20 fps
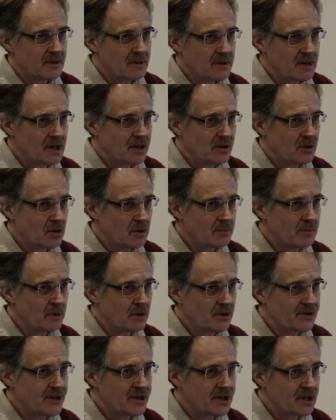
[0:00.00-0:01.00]
Anne Hope
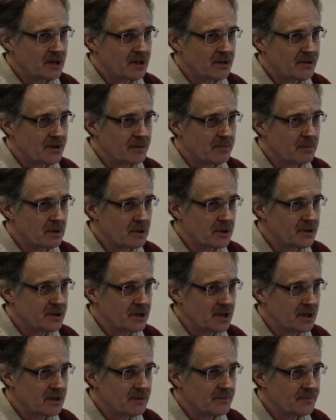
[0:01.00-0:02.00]
already
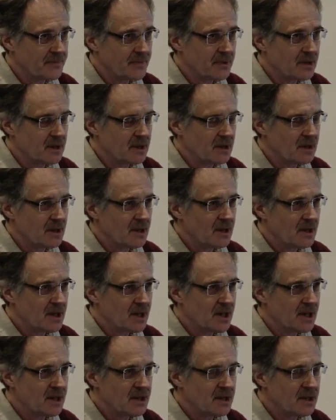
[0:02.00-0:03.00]
reported.
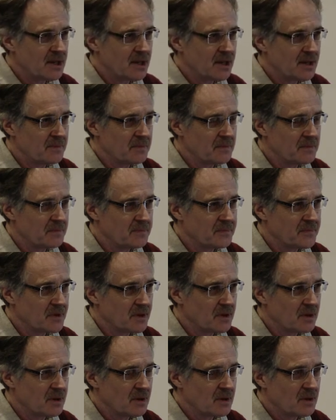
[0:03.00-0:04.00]
And
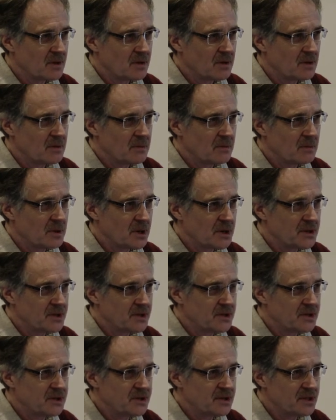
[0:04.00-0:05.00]

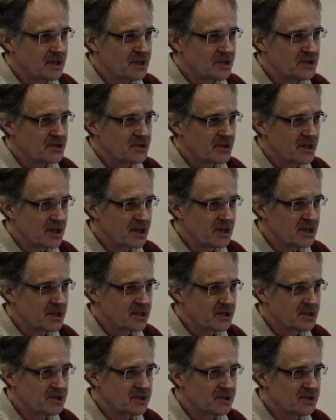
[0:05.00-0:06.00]
what
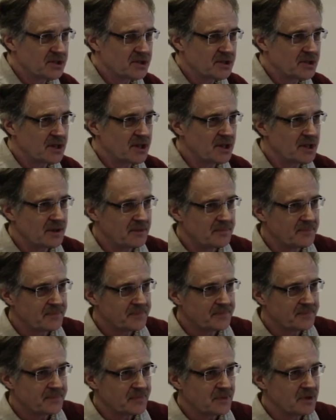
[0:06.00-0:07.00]
strikes
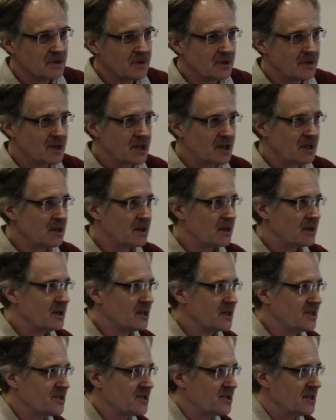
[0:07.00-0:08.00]
the reader
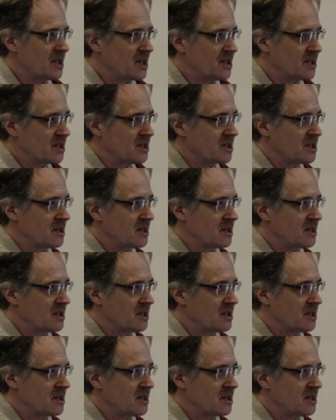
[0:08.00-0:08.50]
is that